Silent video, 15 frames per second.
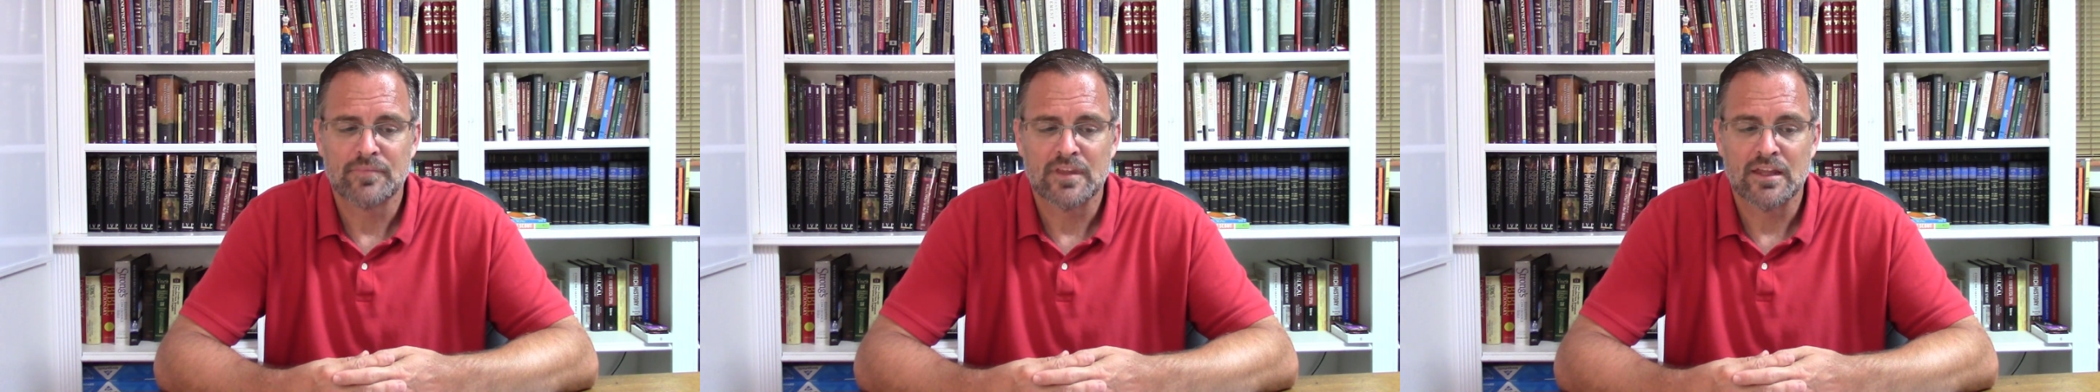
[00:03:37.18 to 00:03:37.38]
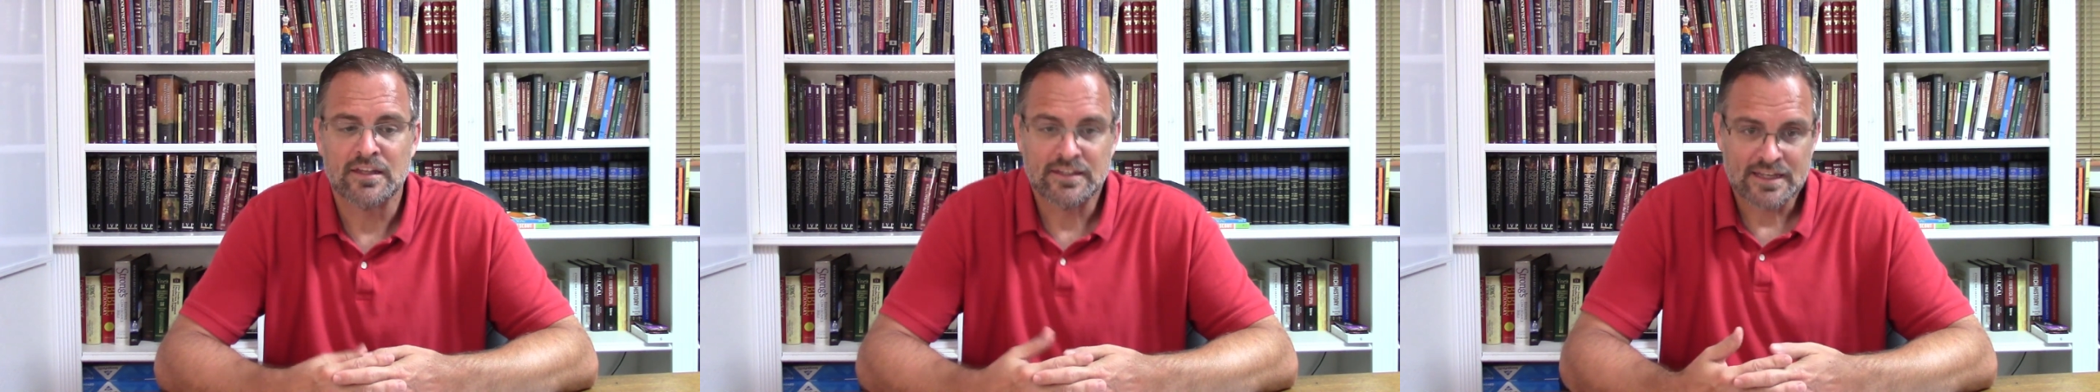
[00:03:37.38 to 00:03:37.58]

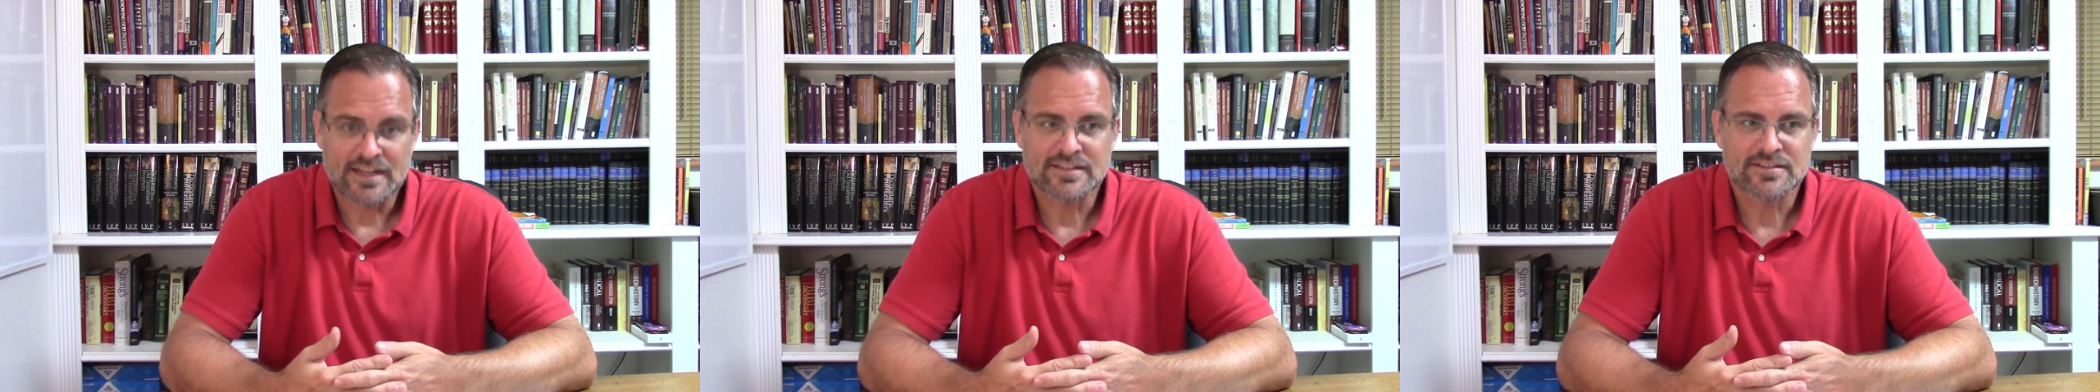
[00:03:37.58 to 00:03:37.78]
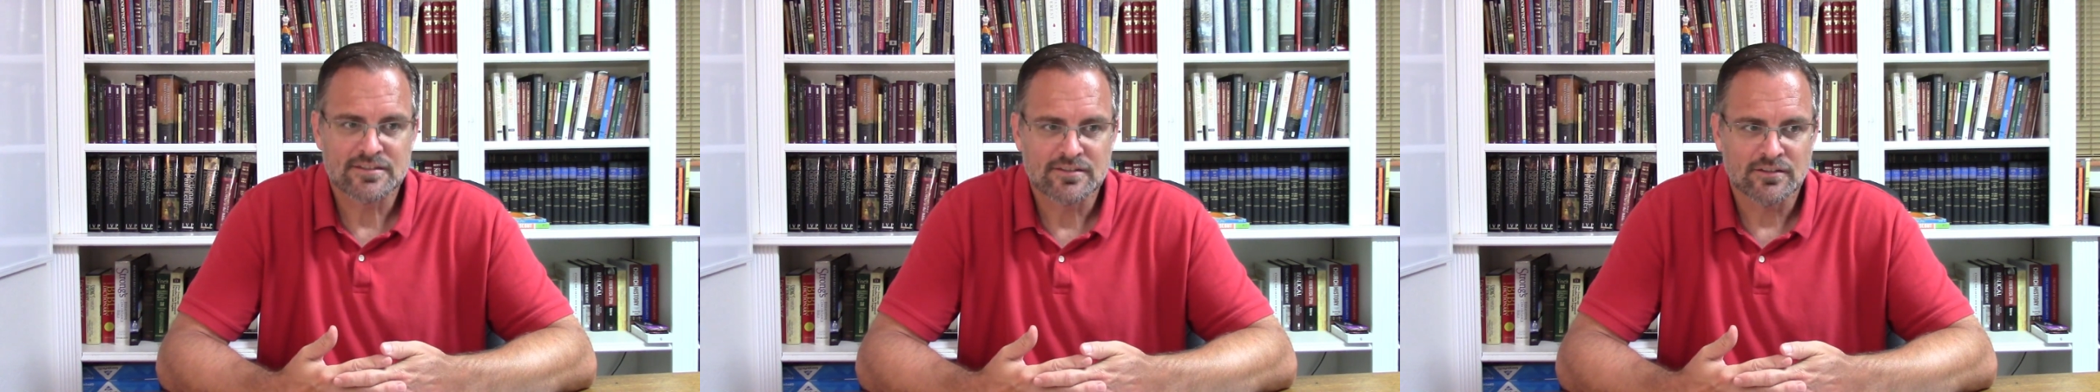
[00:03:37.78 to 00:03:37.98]
And
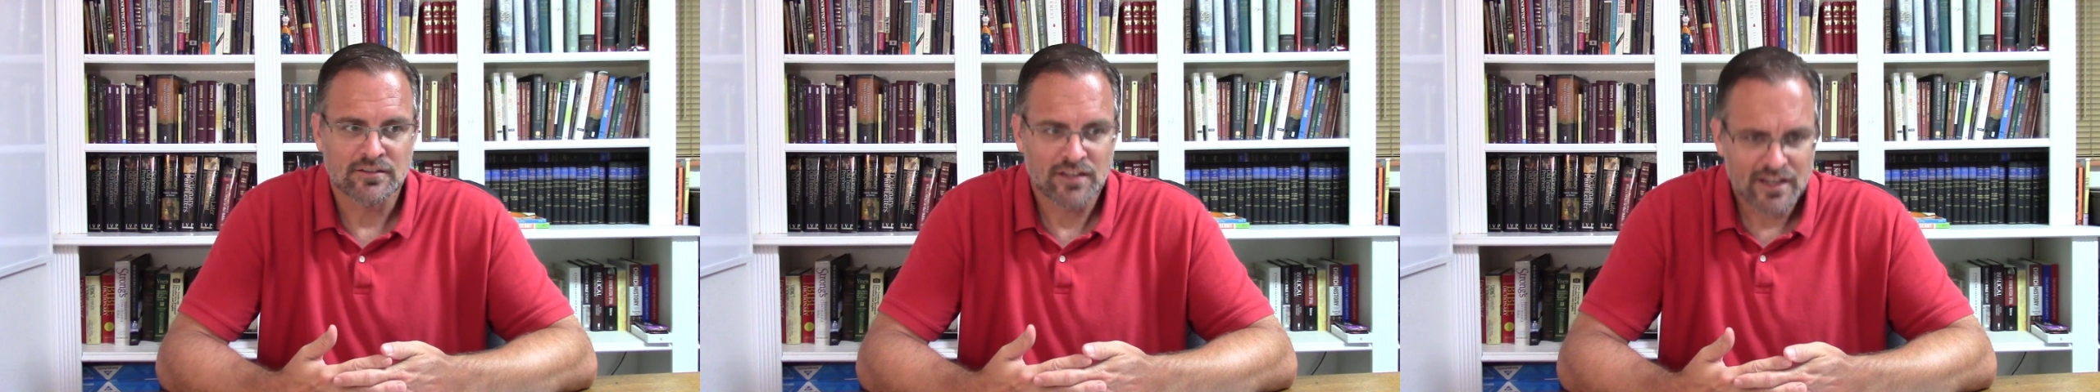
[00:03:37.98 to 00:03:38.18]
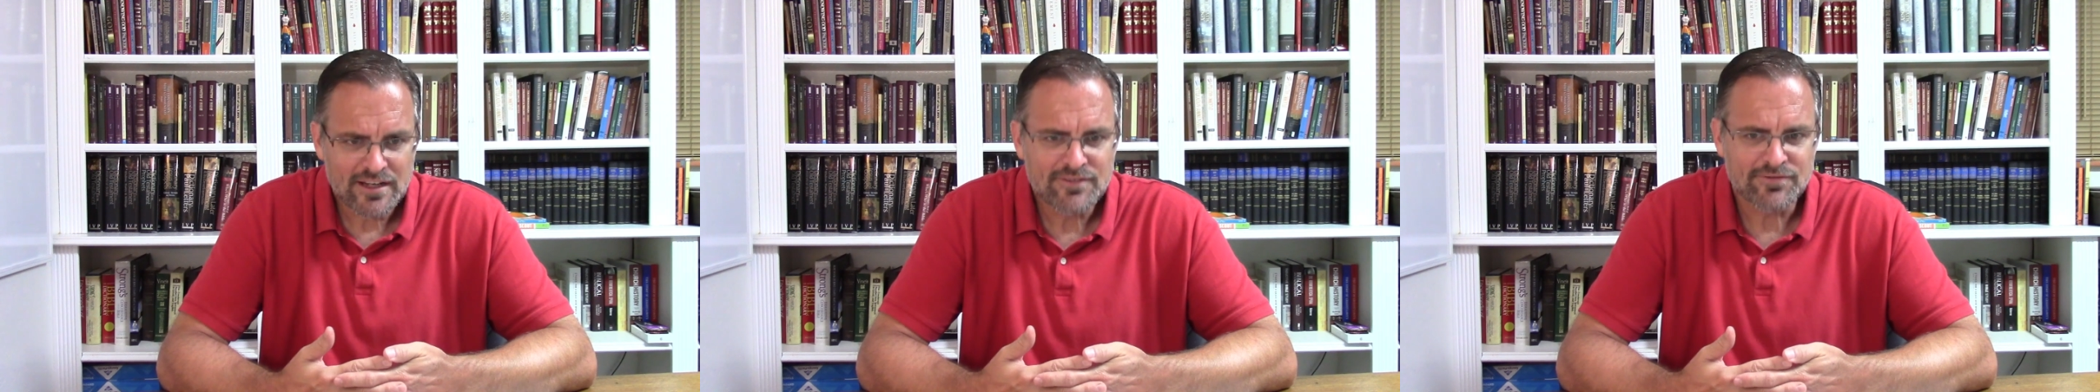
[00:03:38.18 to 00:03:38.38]
that's
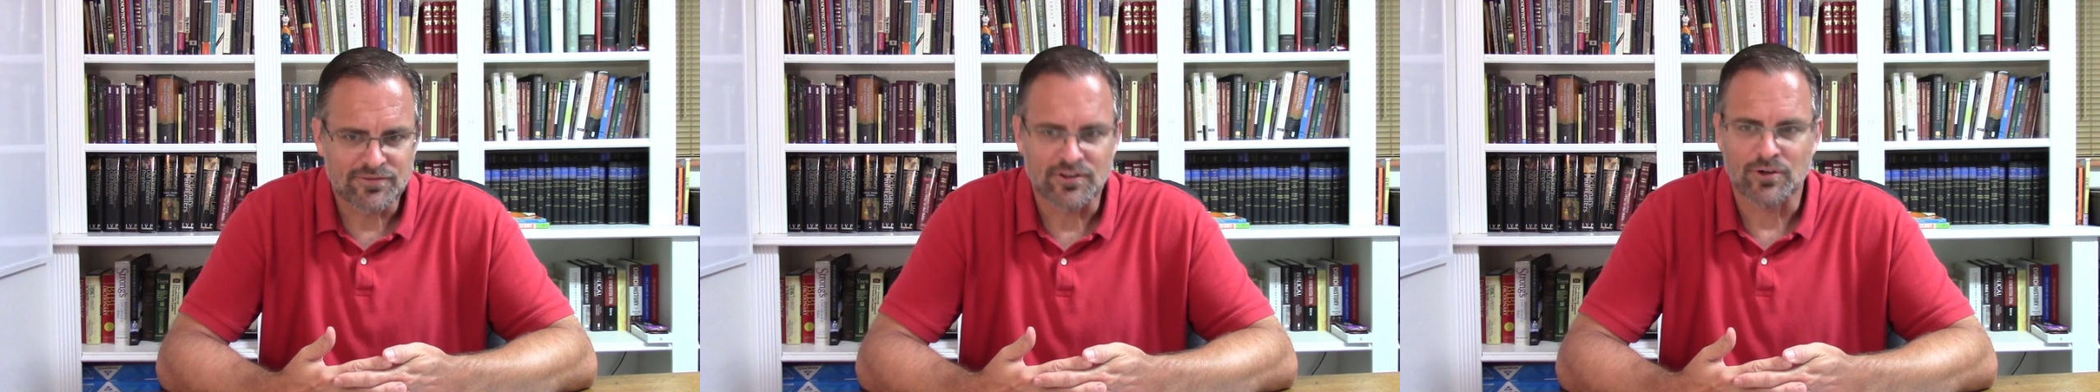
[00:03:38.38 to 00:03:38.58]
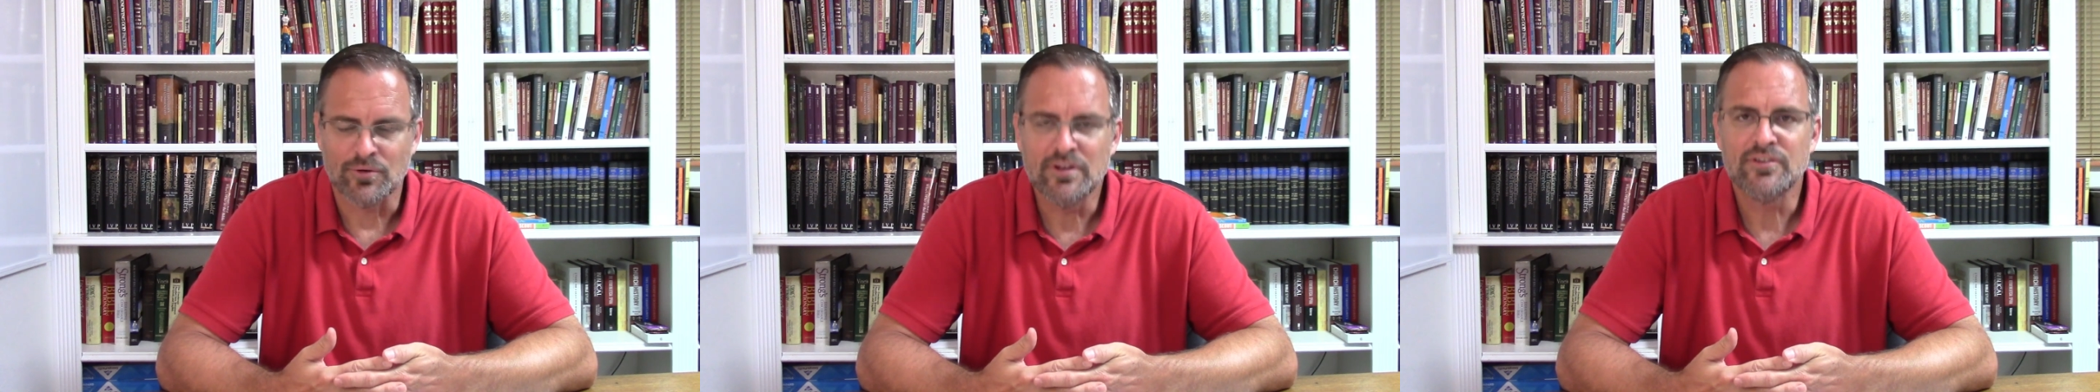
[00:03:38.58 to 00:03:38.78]
life
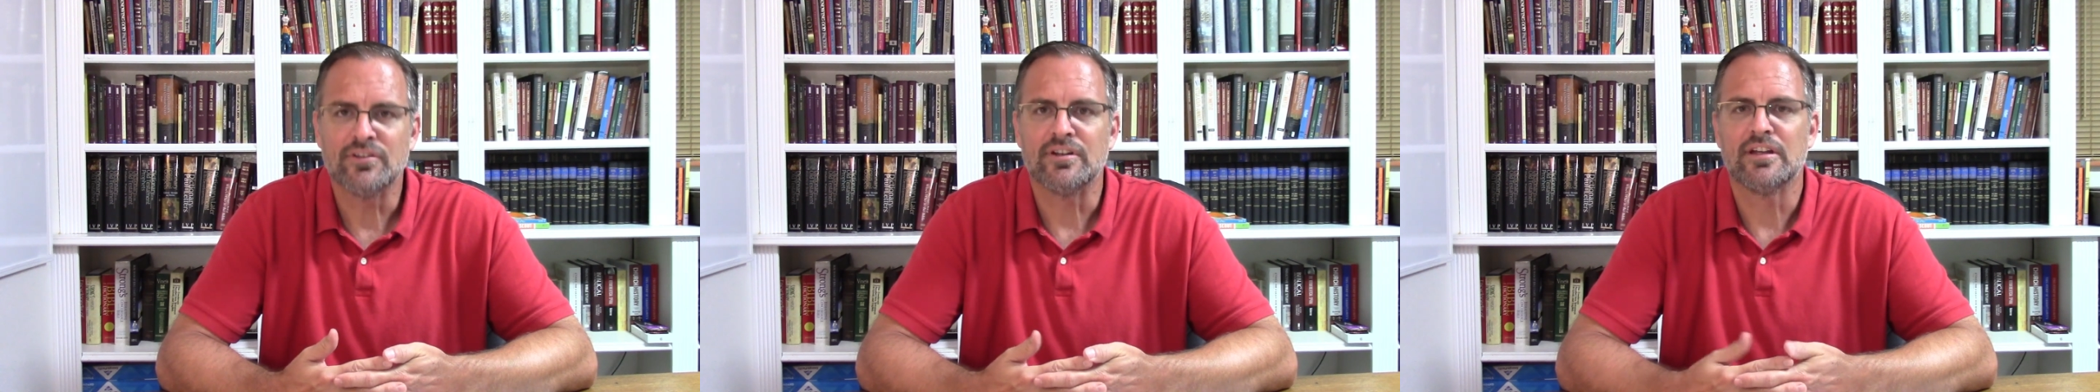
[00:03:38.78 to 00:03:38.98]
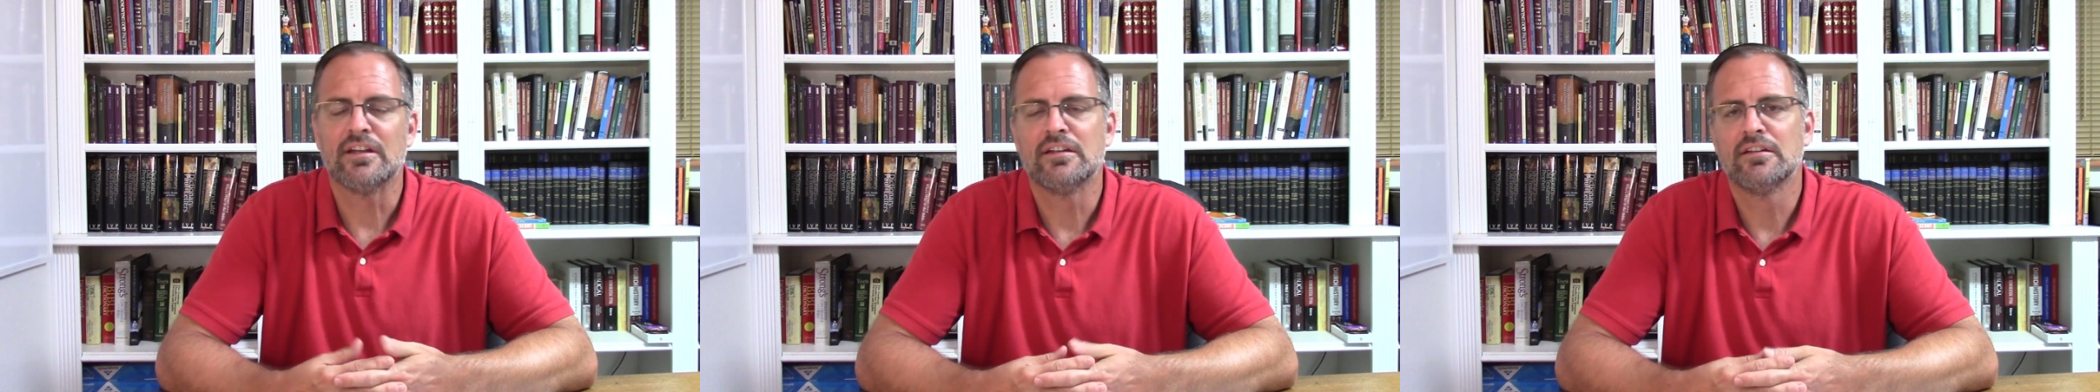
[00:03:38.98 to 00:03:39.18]
though,
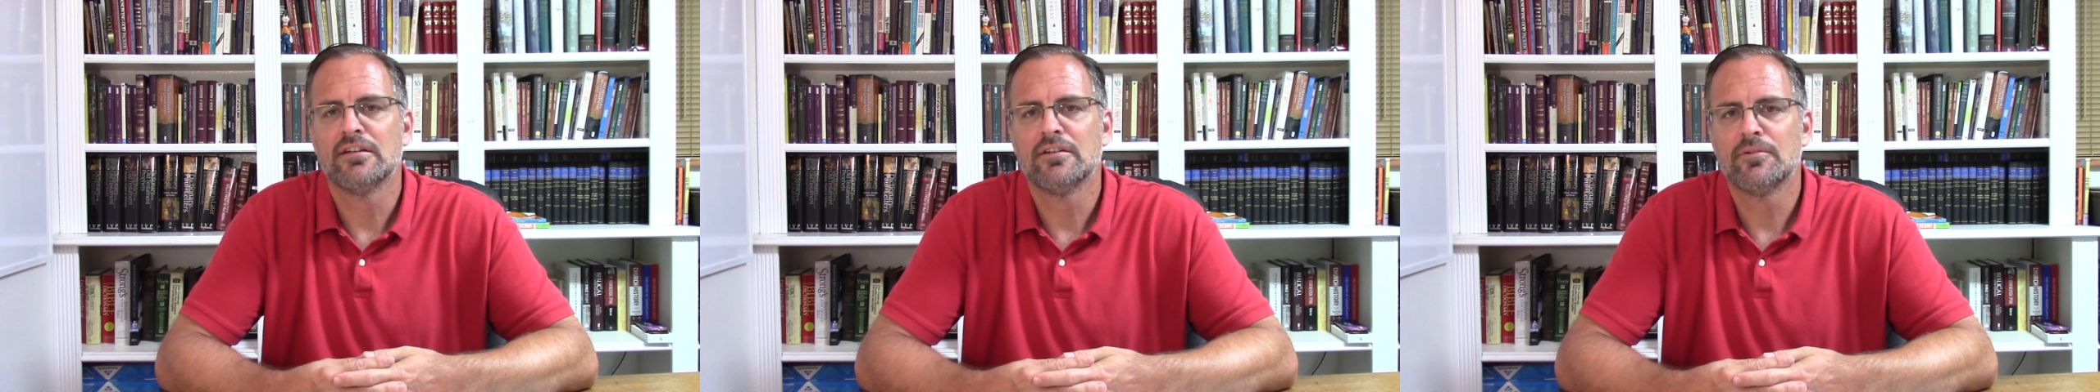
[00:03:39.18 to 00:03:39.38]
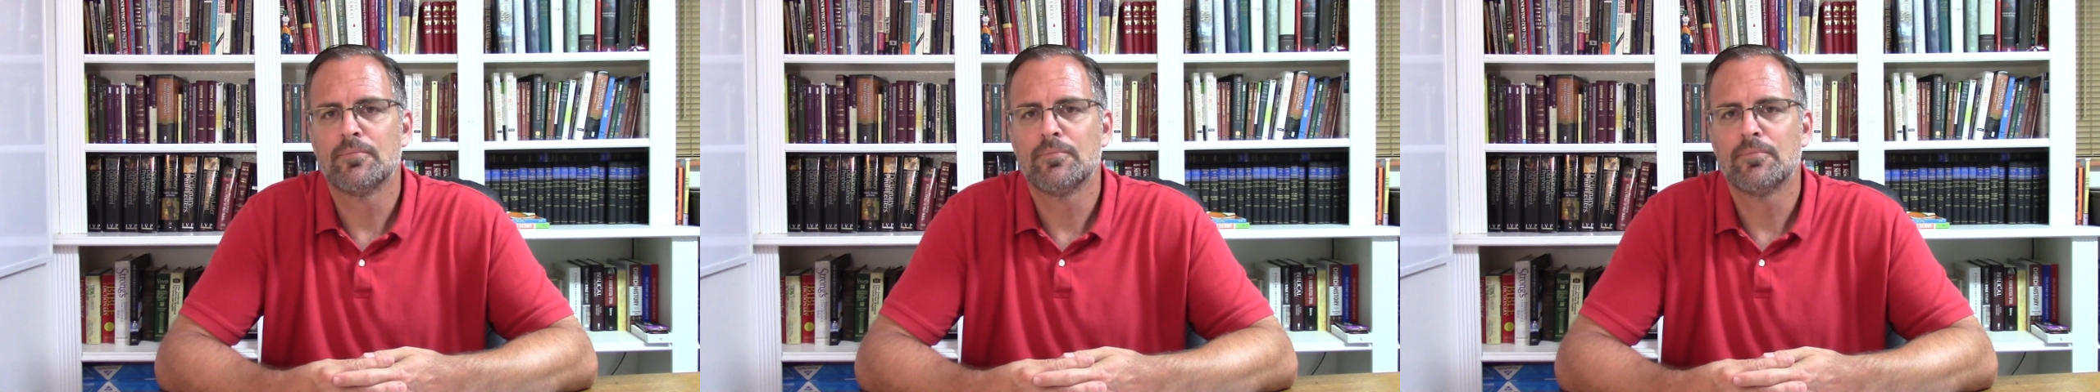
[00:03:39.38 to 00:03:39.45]
isn't it?